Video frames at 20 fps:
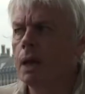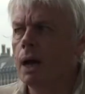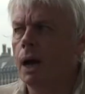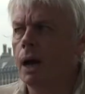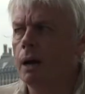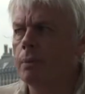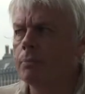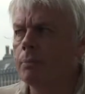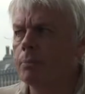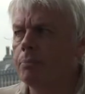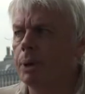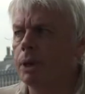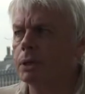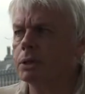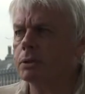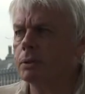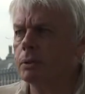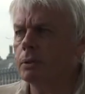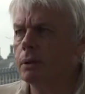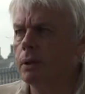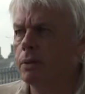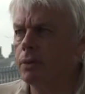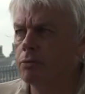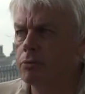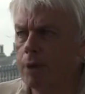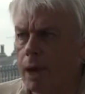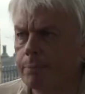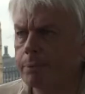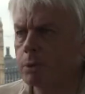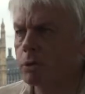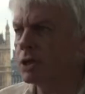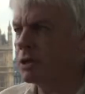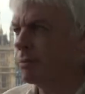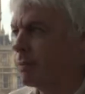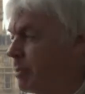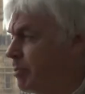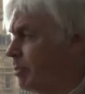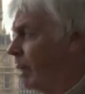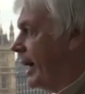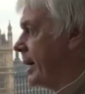But the rebels have
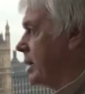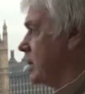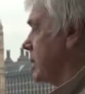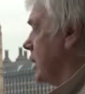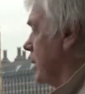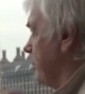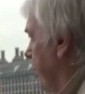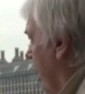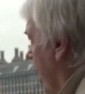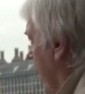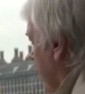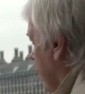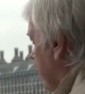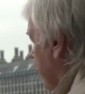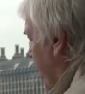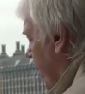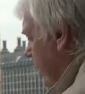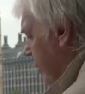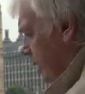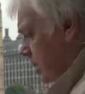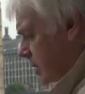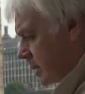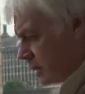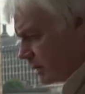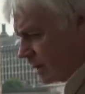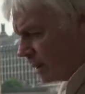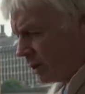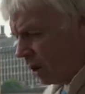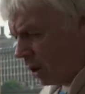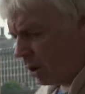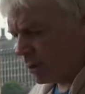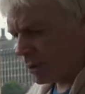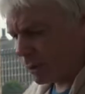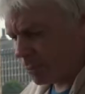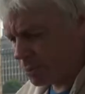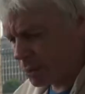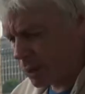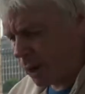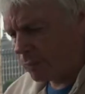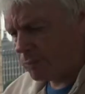been painted by this lot, the
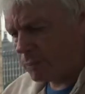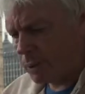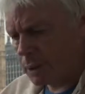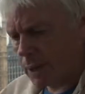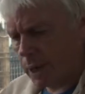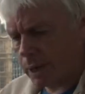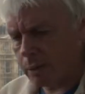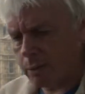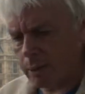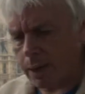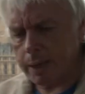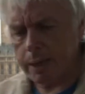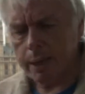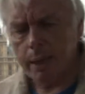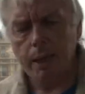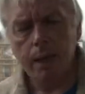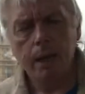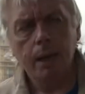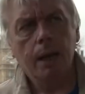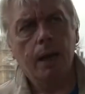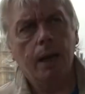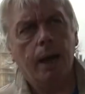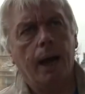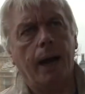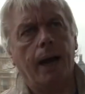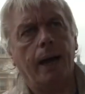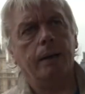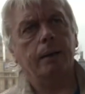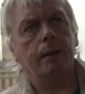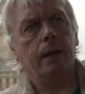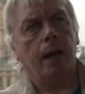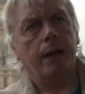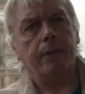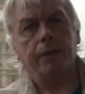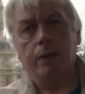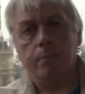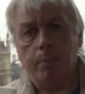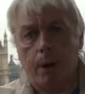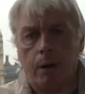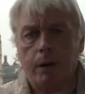government anyway, and
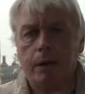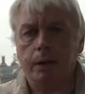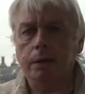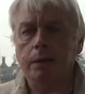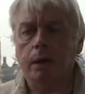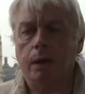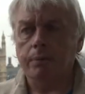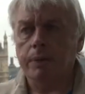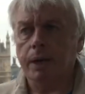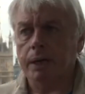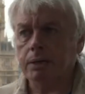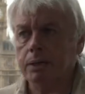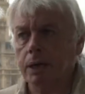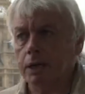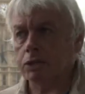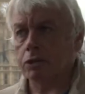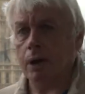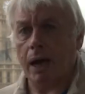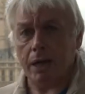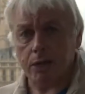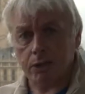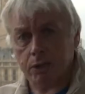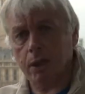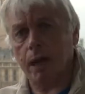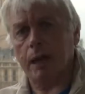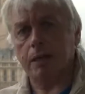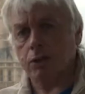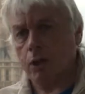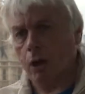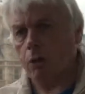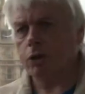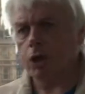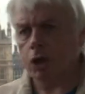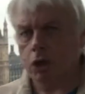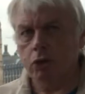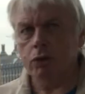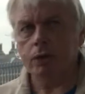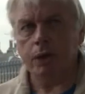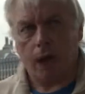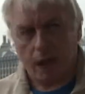the American government, etc., as the
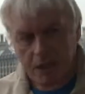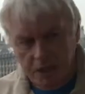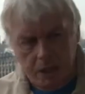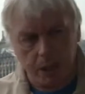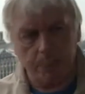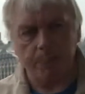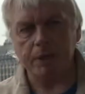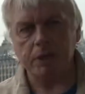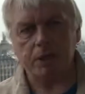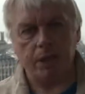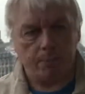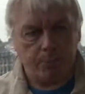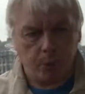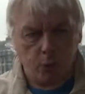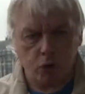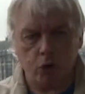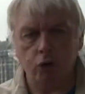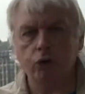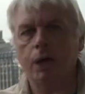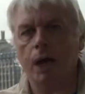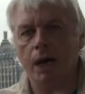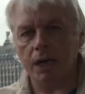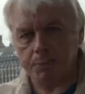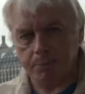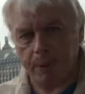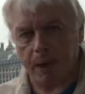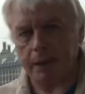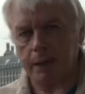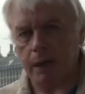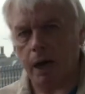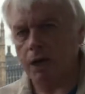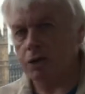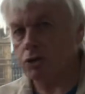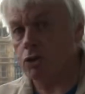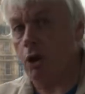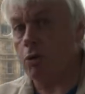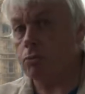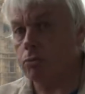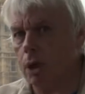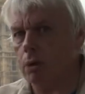good guys. Keep it simple: good guys, bad guys.
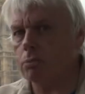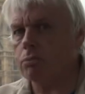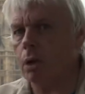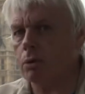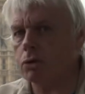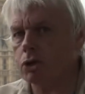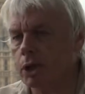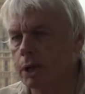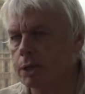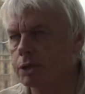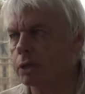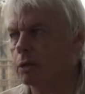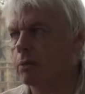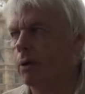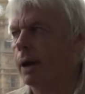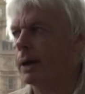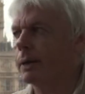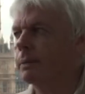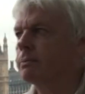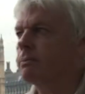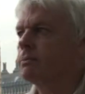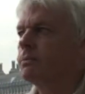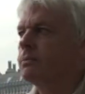No shades of grey.